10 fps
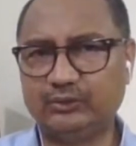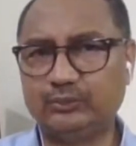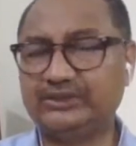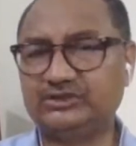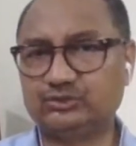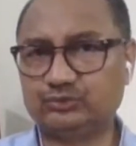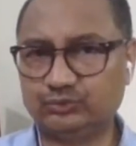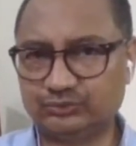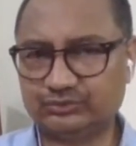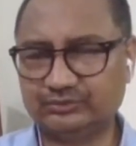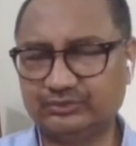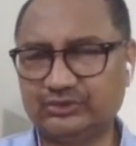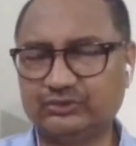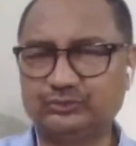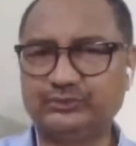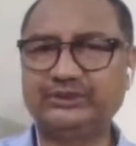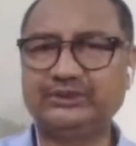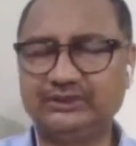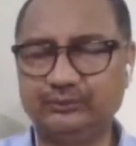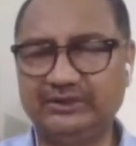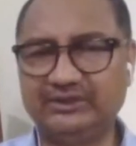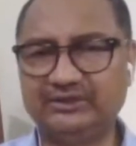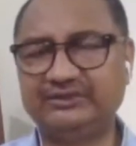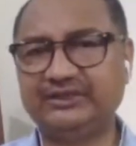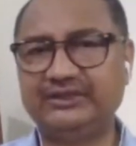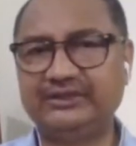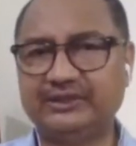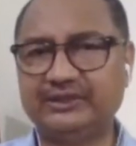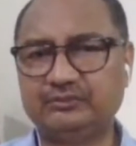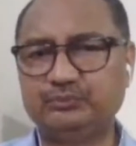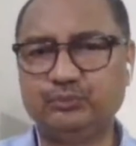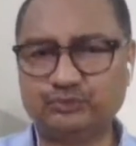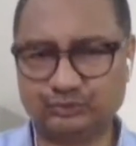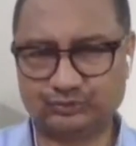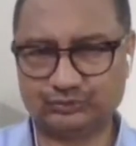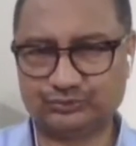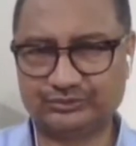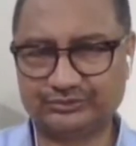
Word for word: Where is truth? Because we, we live in an era of post truth